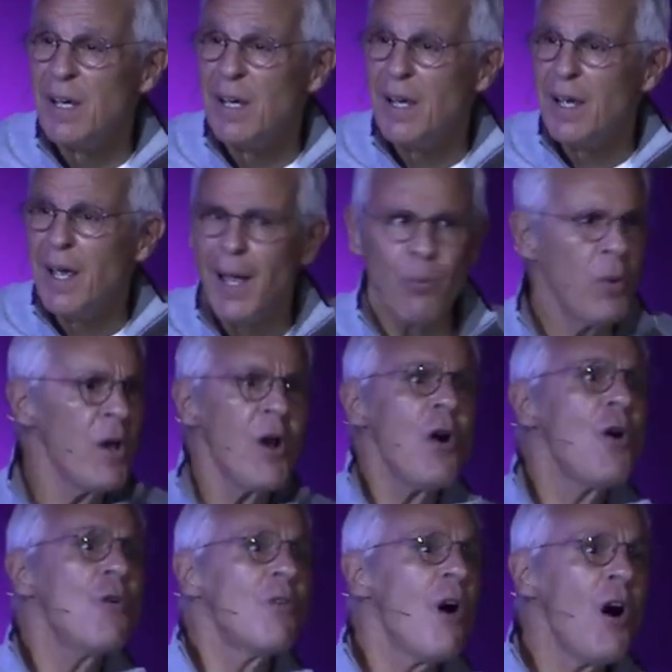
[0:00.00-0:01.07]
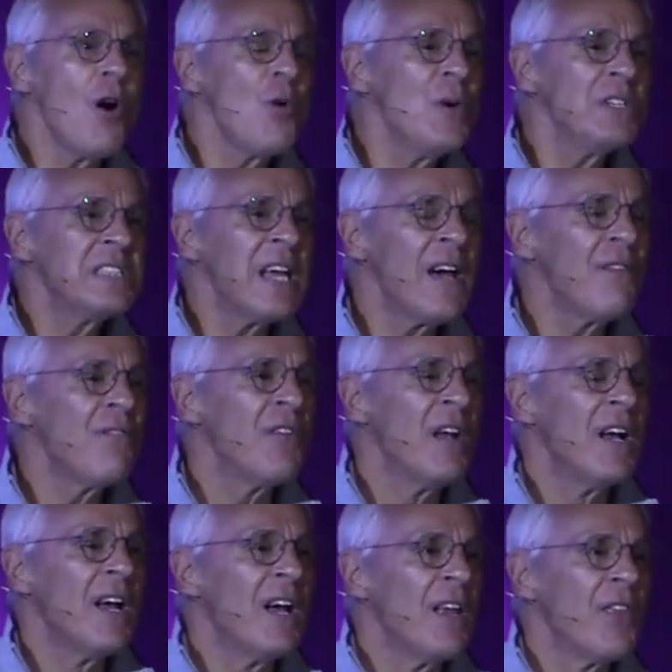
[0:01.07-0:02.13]
And we don't always have
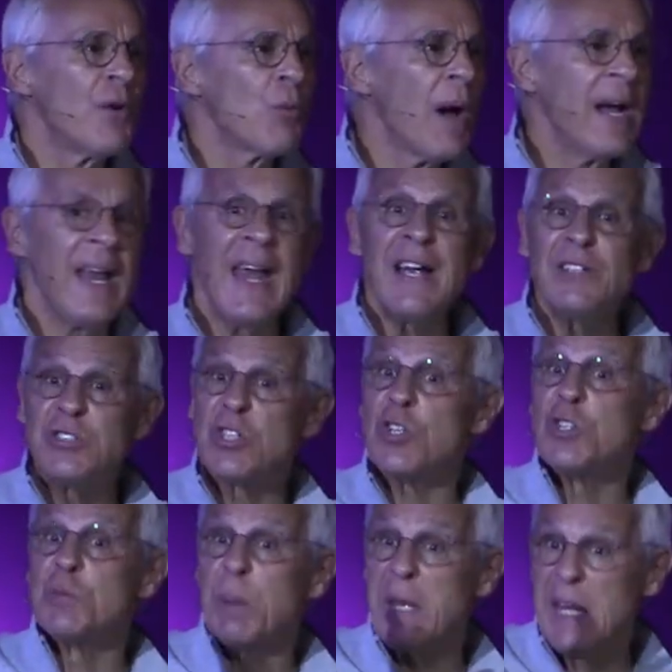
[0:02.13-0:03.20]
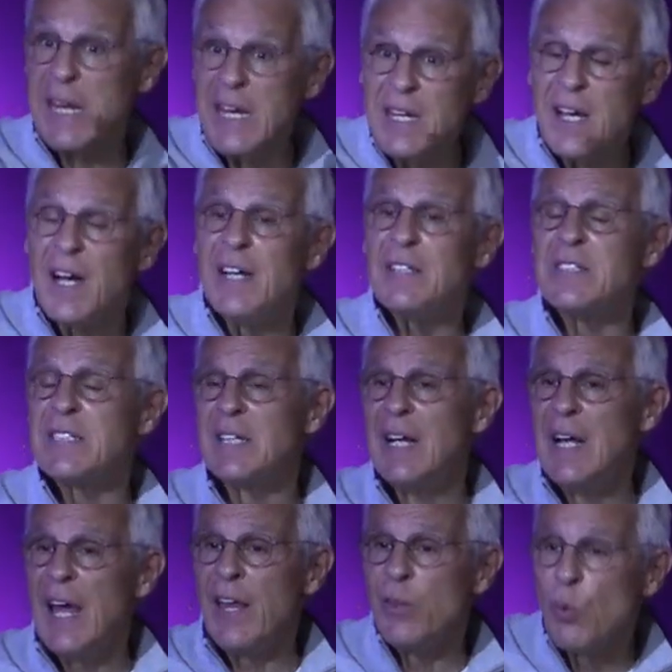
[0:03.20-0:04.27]
the right answers, but He does.
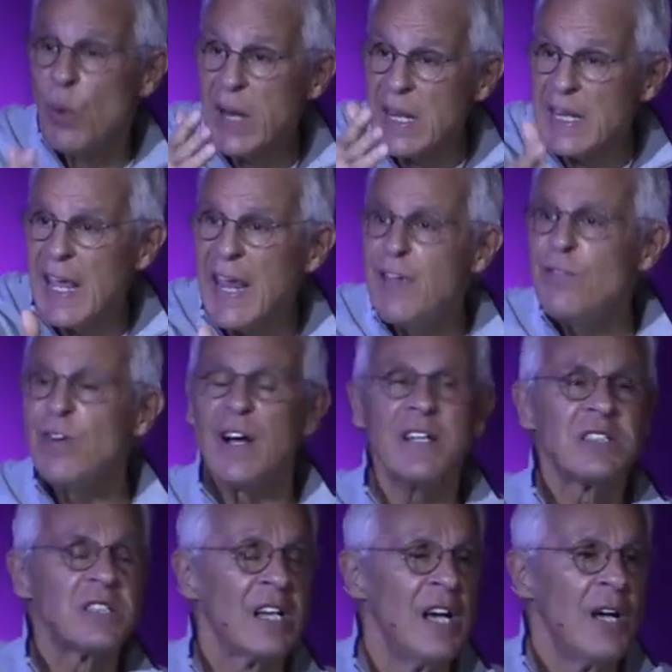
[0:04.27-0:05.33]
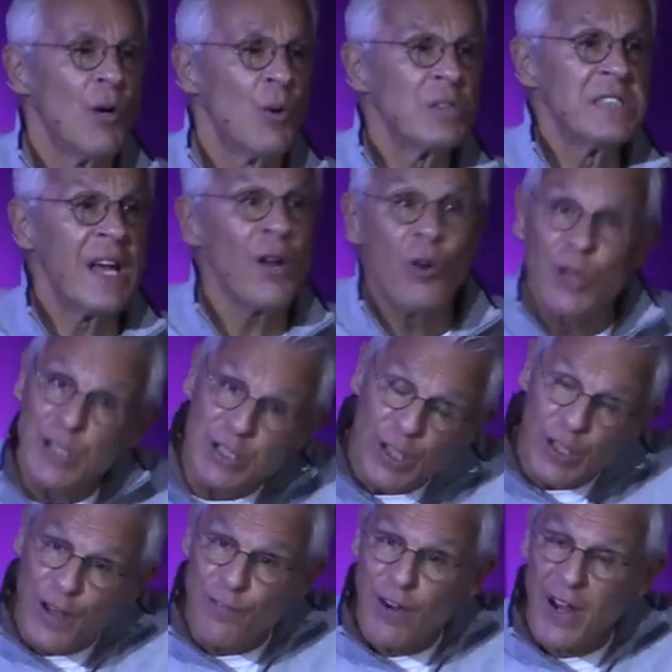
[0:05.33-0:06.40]
And the one He gave us was not only to
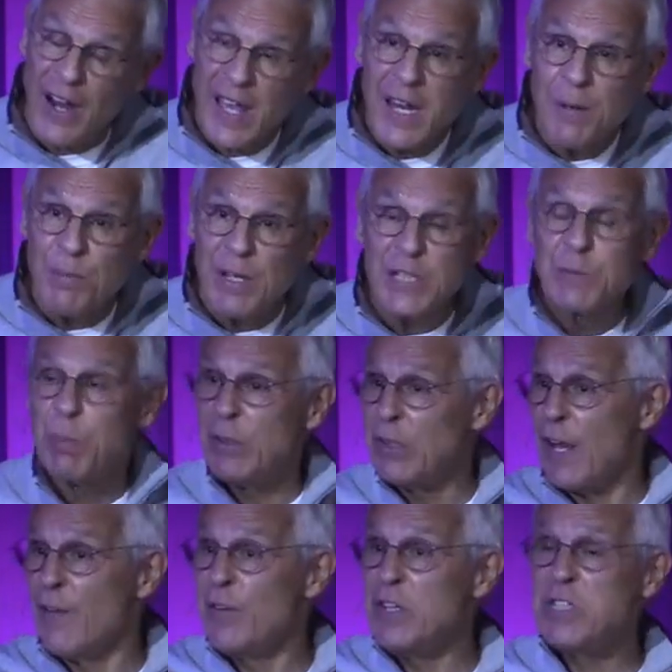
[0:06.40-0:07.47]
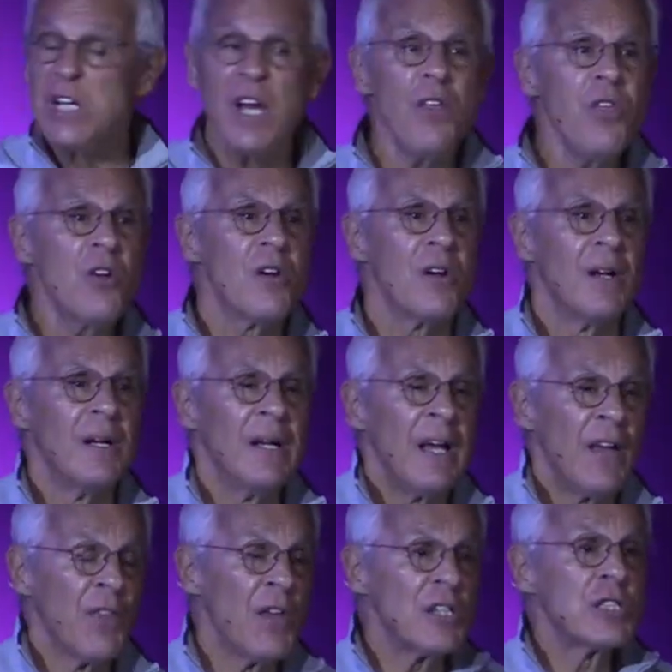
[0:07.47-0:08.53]
love our enemies, but love each other.
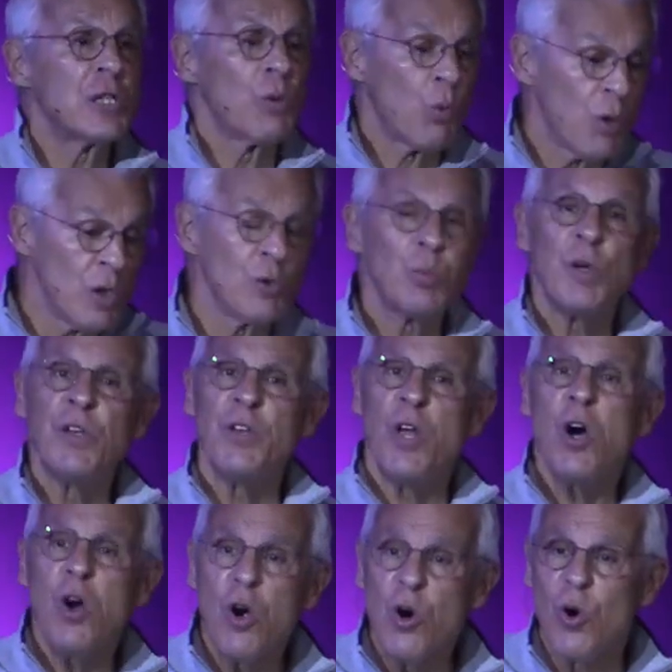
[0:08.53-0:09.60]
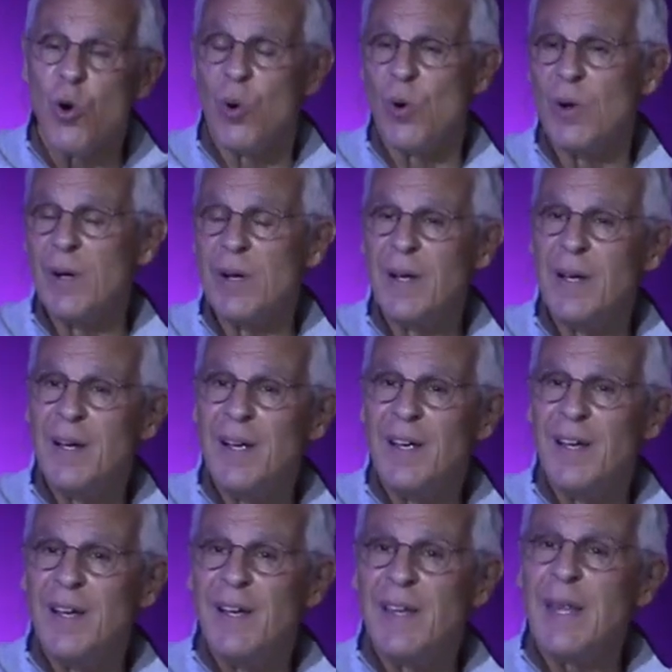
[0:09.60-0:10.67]
And thus the world would know
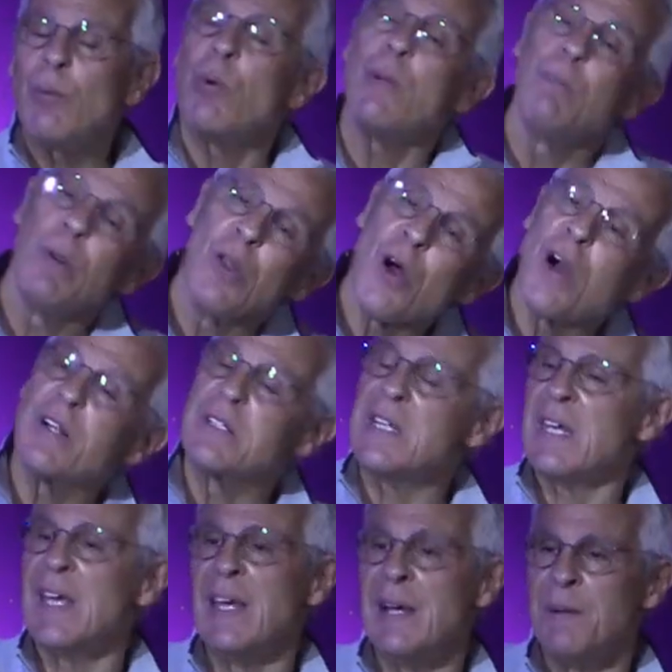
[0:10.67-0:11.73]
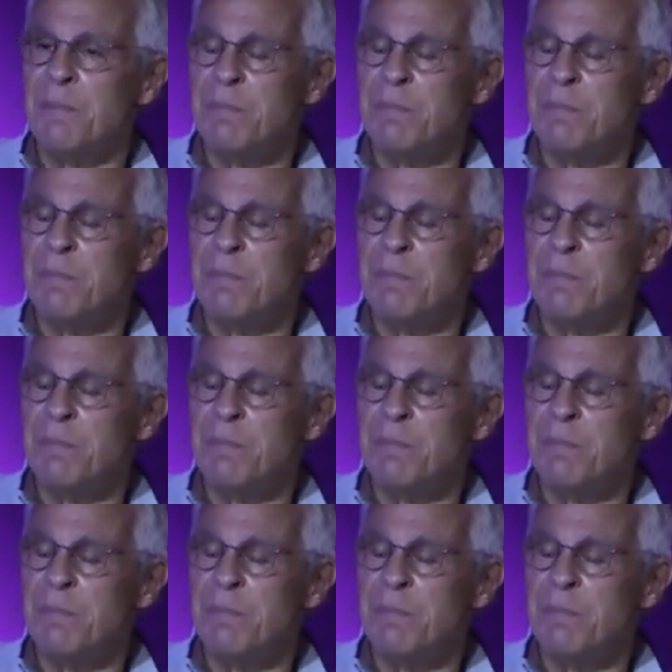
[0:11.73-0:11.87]
that we belong to Him.